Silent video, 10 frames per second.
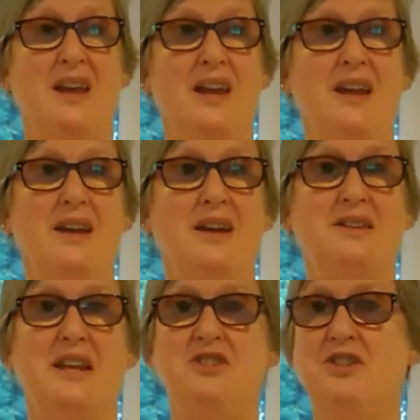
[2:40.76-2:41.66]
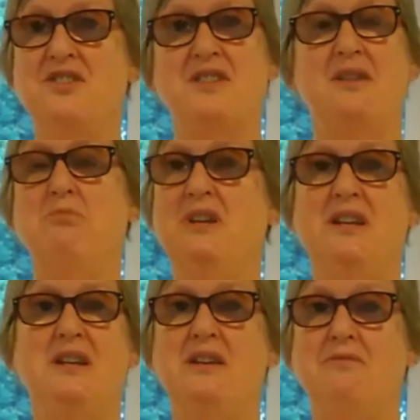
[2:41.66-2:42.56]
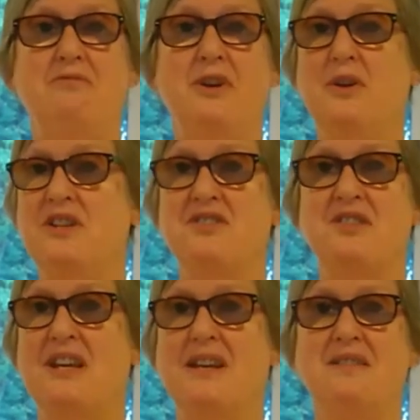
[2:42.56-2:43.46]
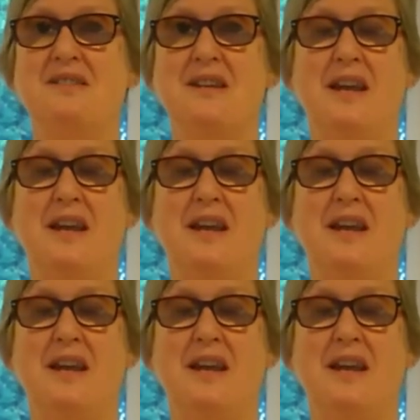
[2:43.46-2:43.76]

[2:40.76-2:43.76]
And they just send me various things,